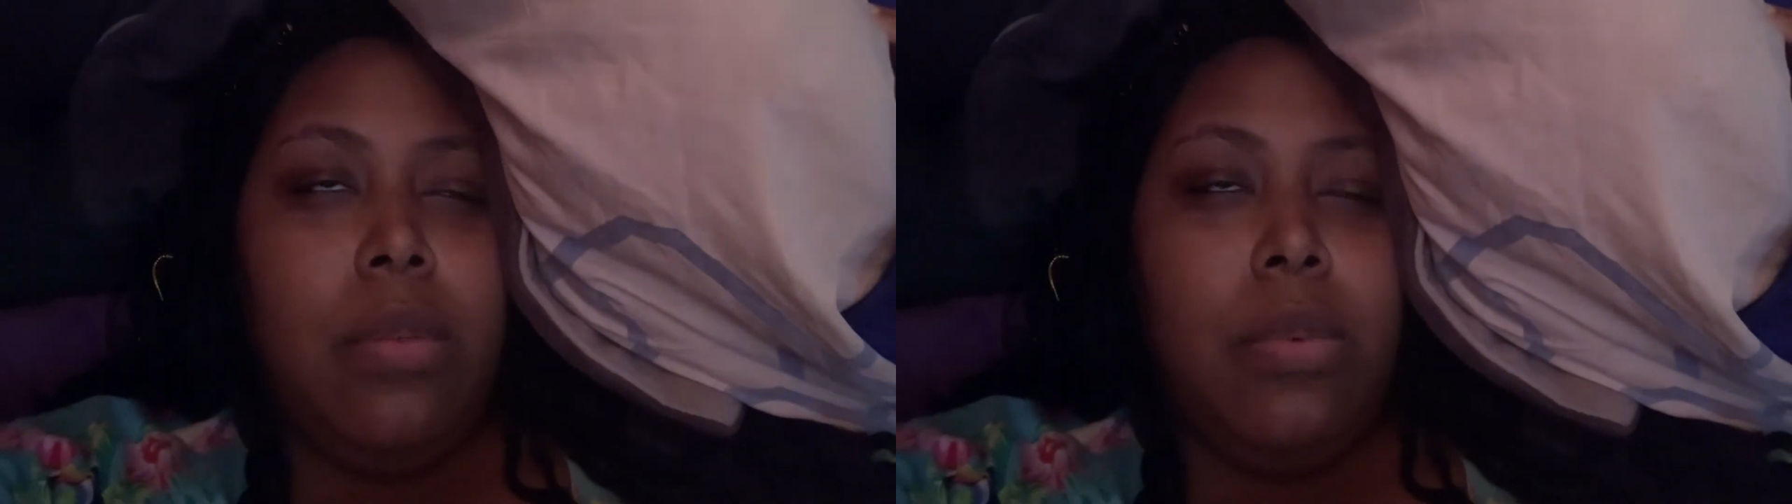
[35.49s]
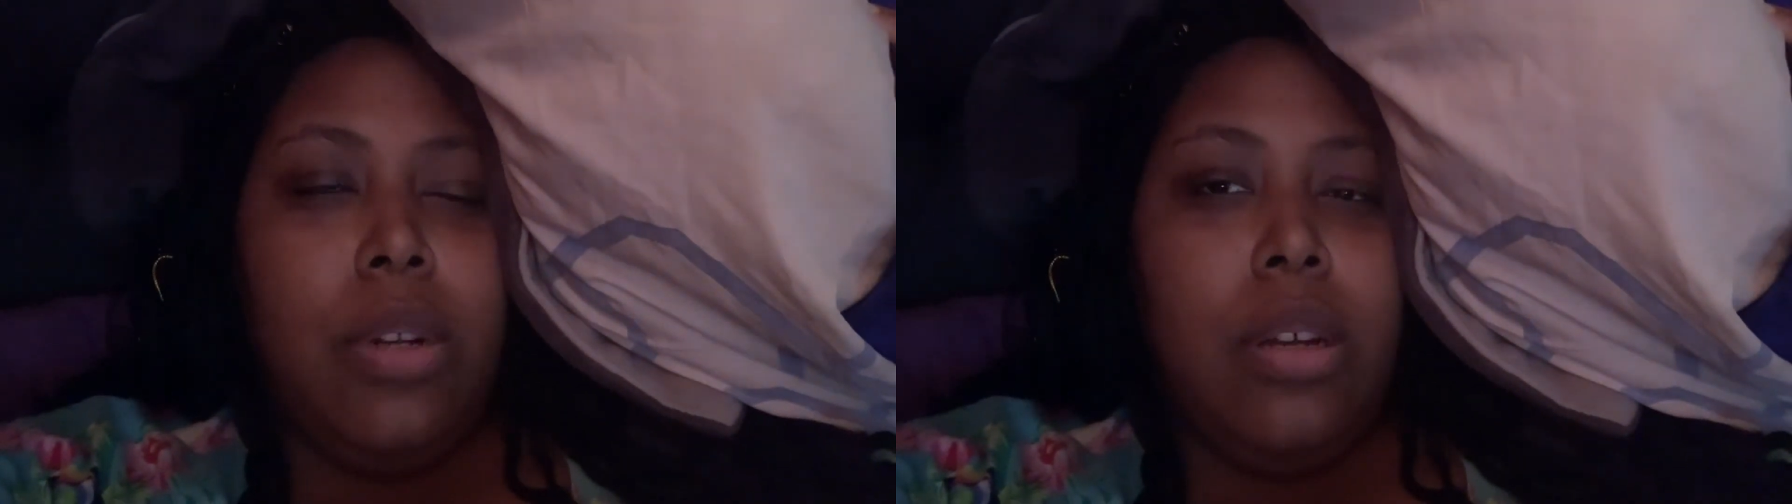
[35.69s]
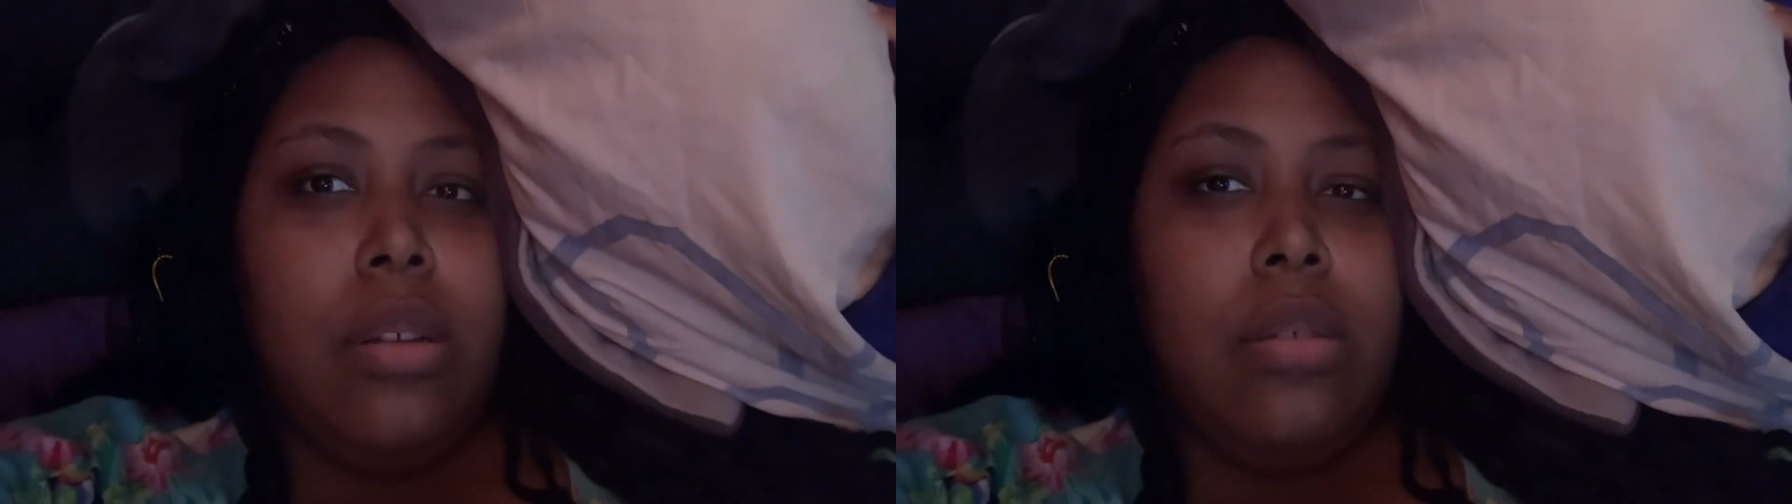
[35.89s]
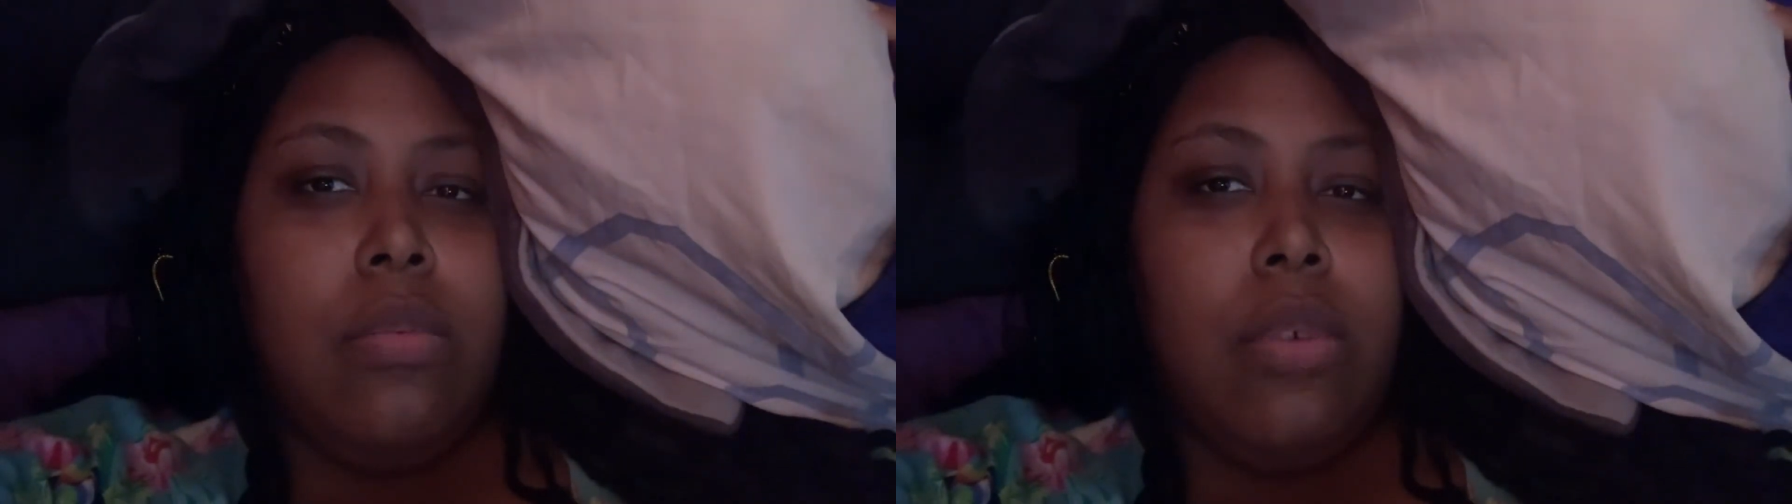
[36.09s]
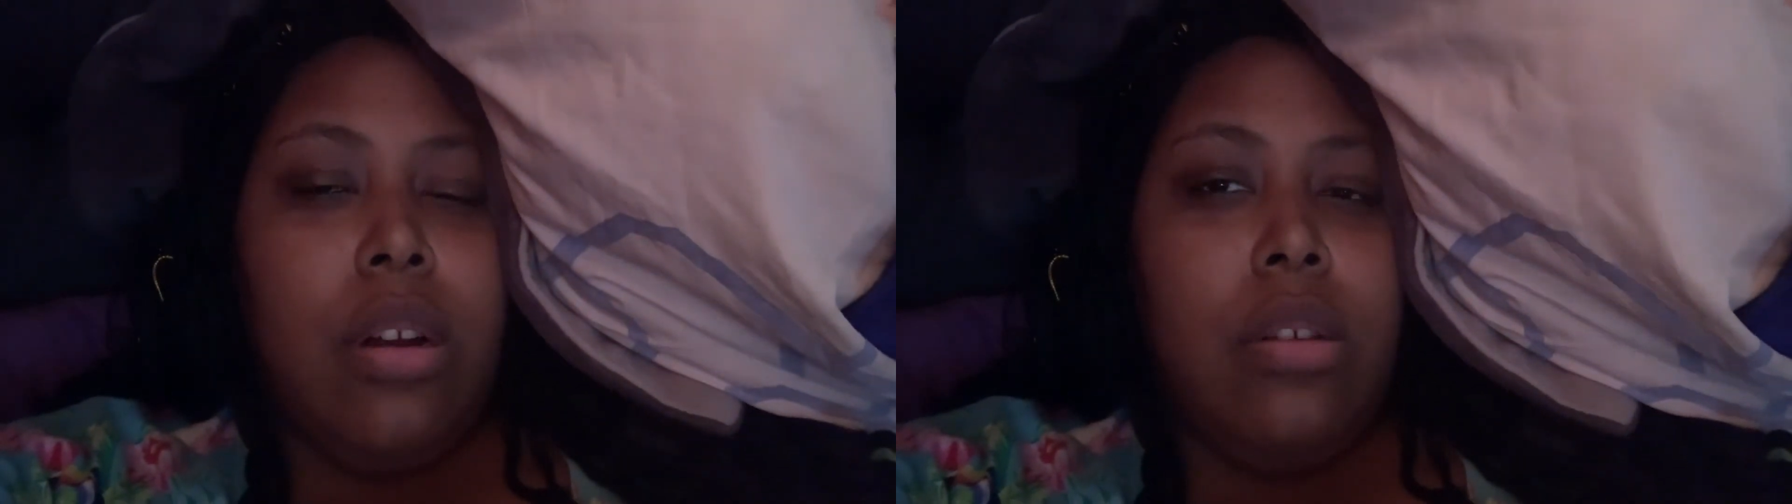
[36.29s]
but
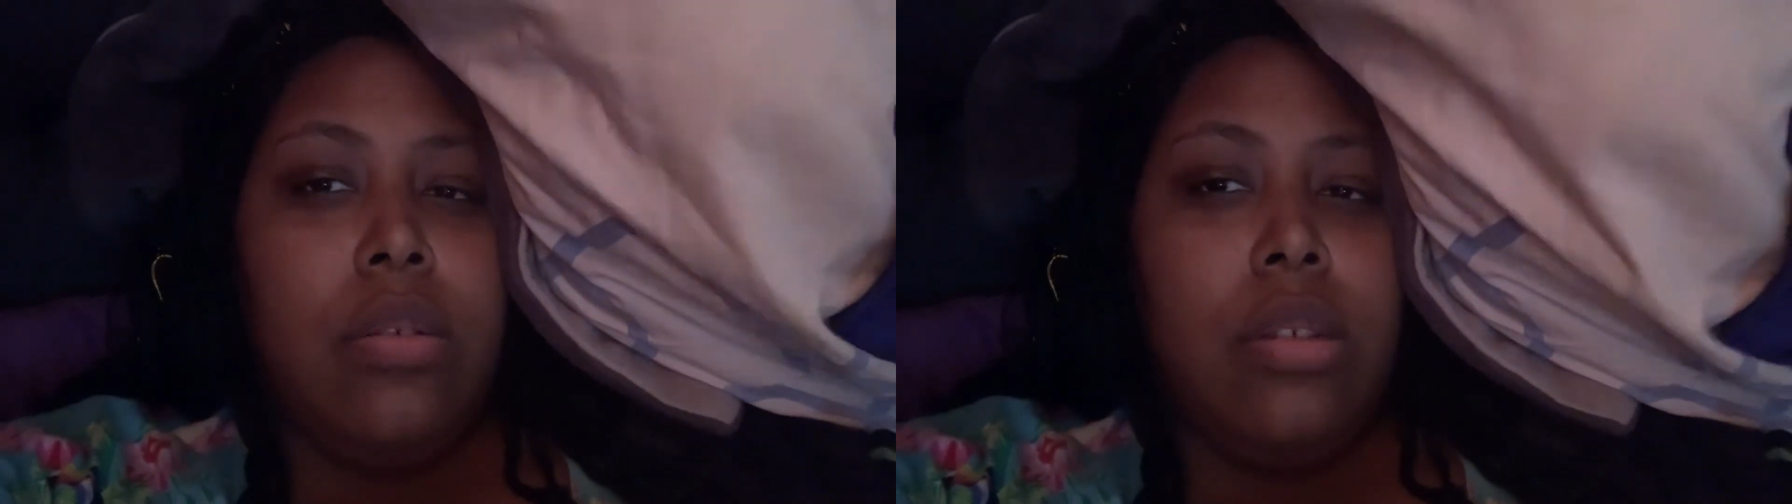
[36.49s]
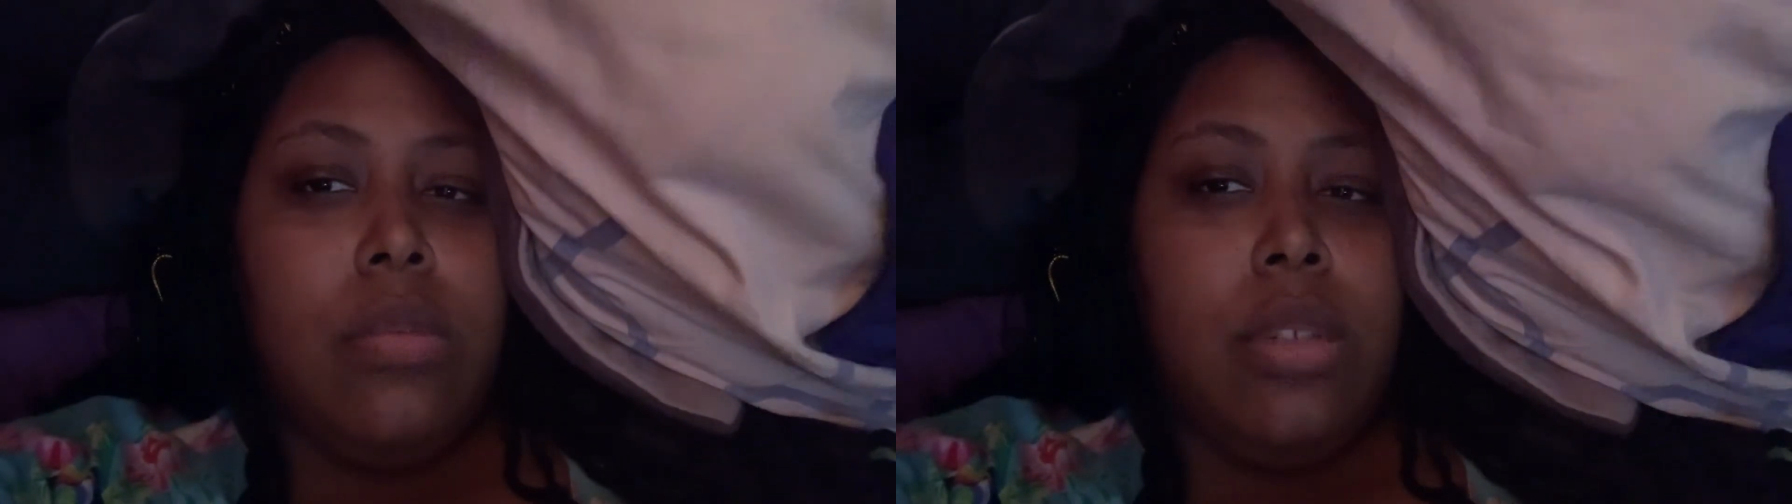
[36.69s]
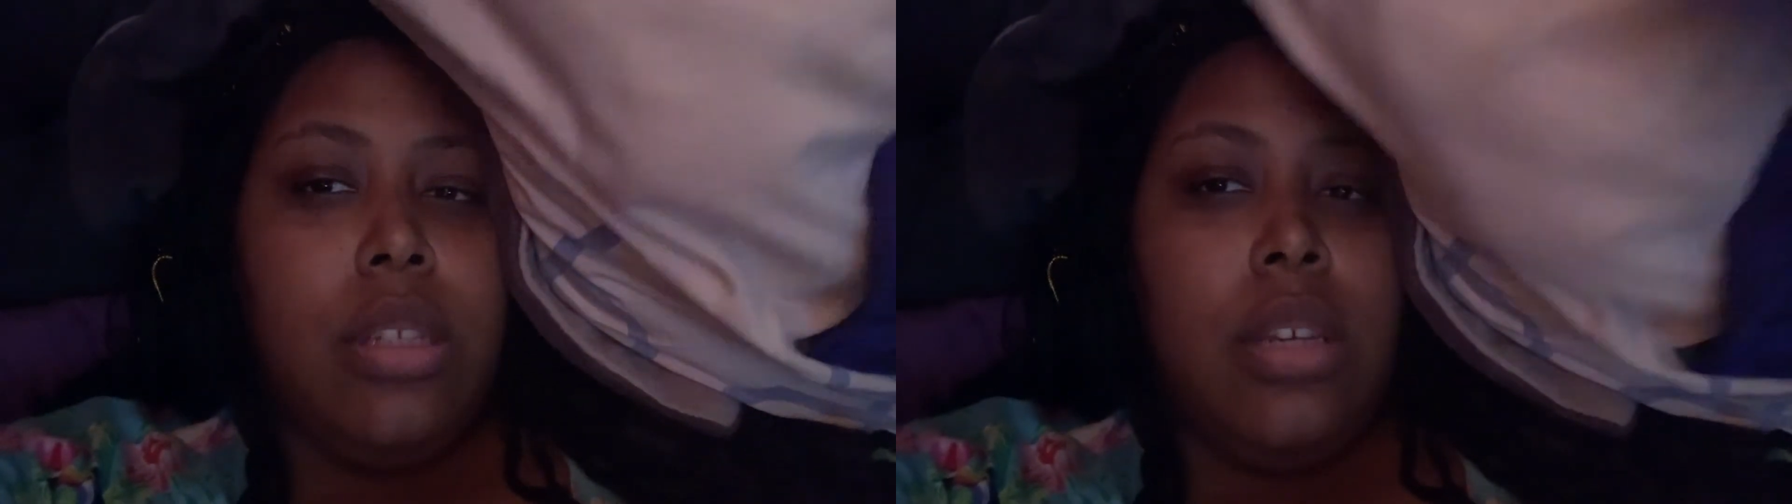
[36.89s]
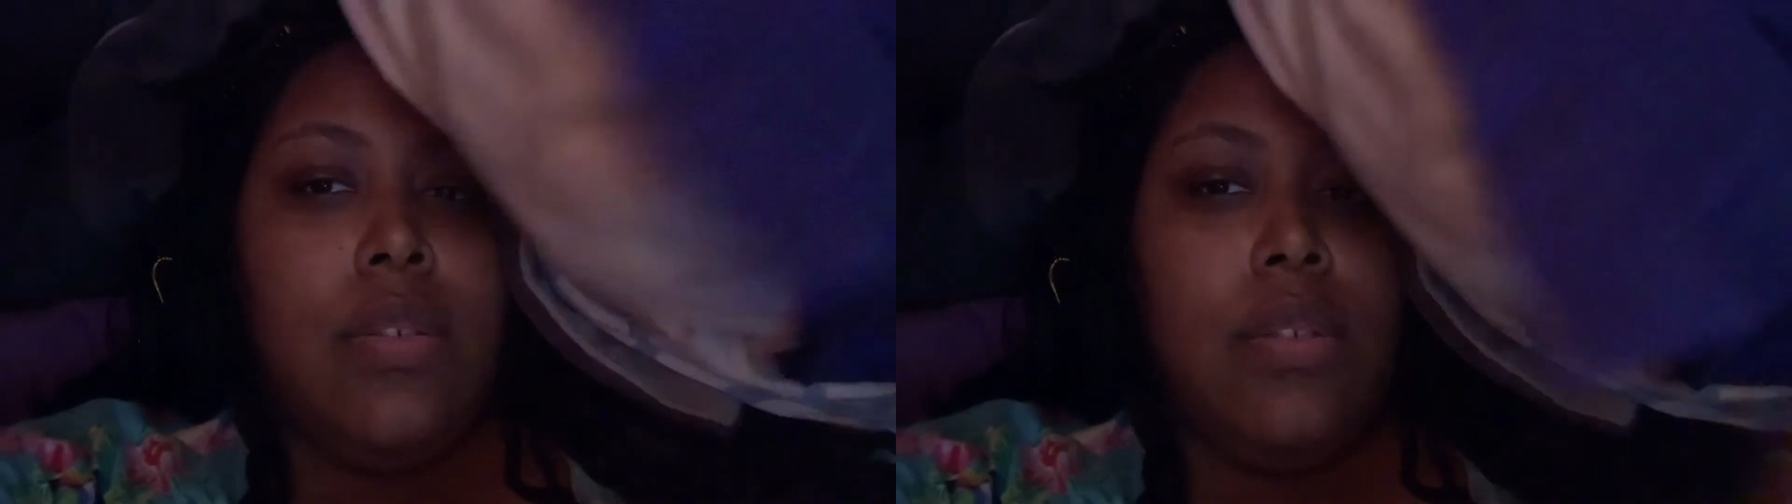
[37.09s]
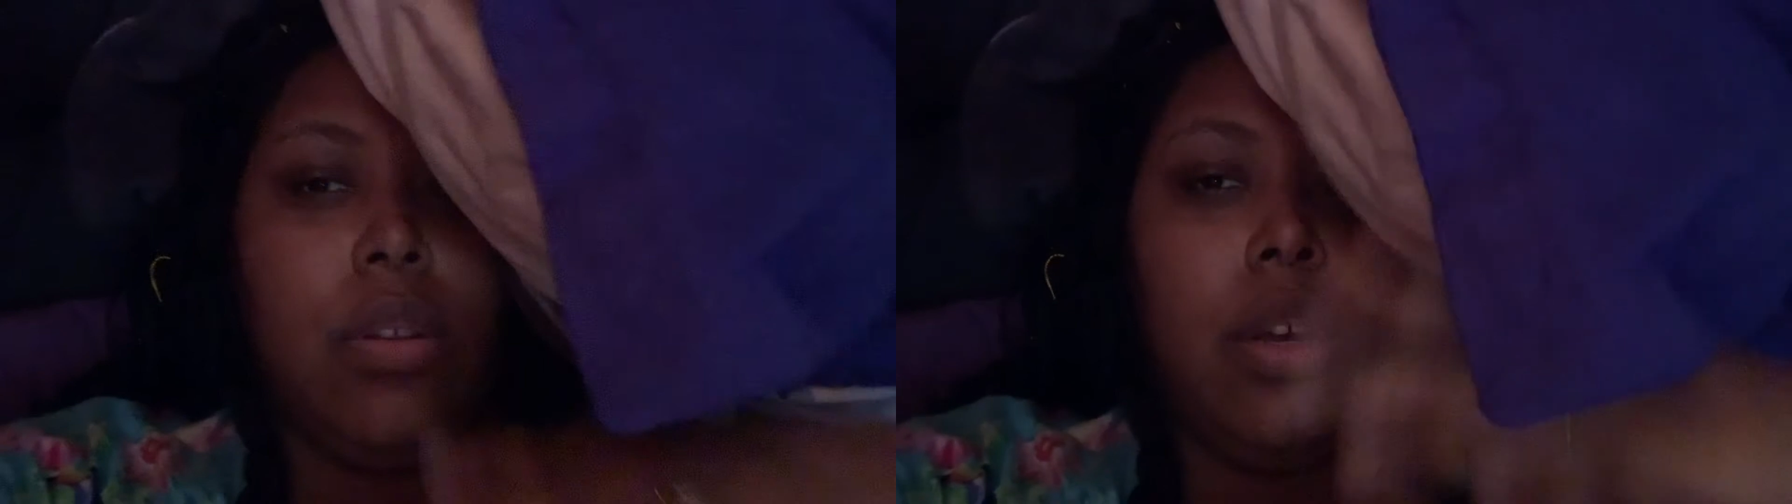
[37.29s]
tomorrow's Christmas Eve,
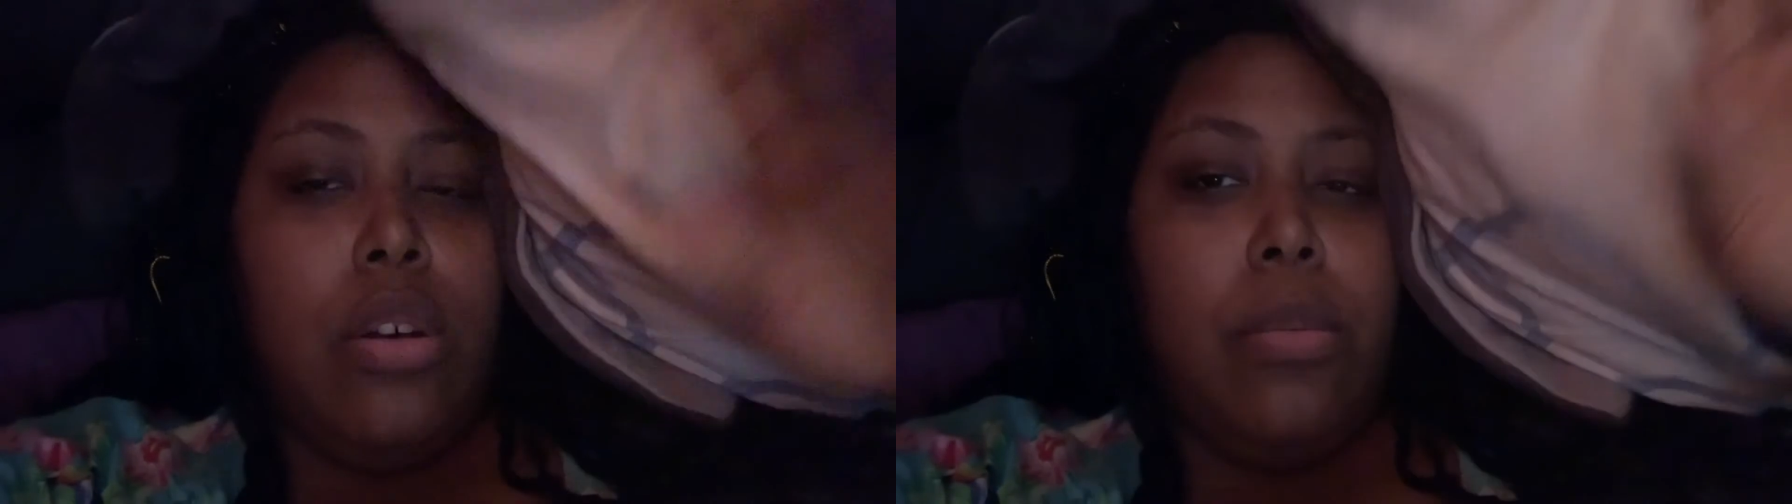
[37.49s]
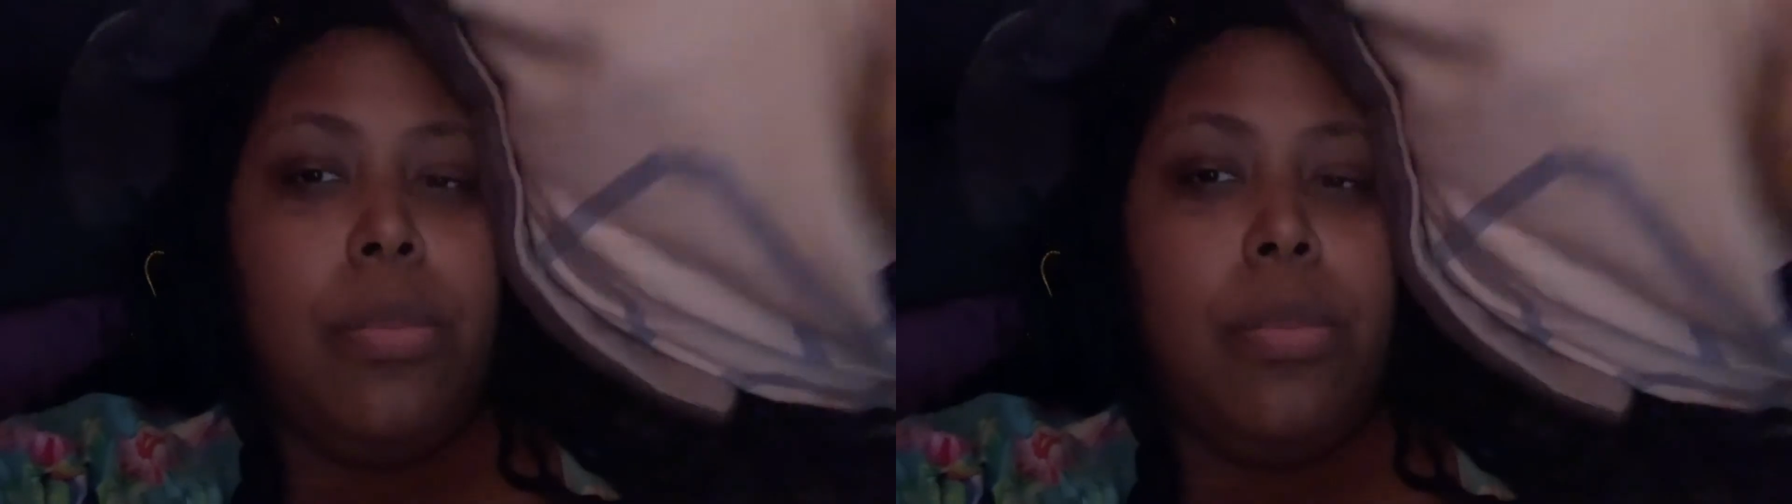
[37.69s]
so I hope,